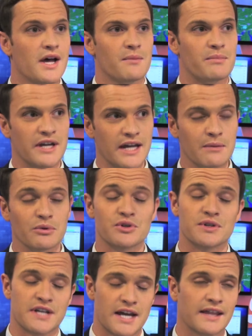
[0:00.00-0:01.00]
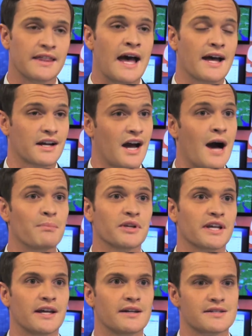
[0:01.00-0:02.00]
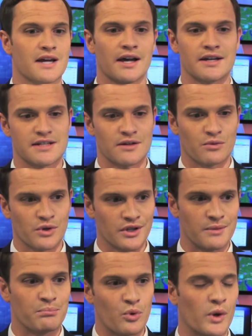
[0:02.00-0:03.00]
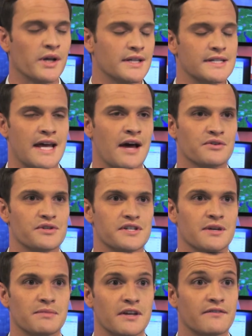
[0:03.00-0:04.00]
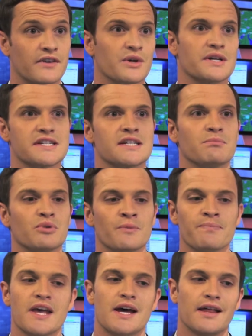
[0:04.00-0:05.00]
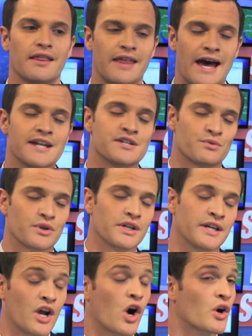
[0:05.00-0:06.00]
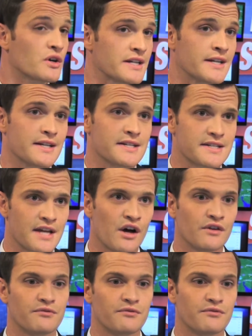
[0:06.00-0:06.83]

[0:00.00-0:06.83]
Being able to take that complicated science and really boil it down to something very simple. That is really an art in itself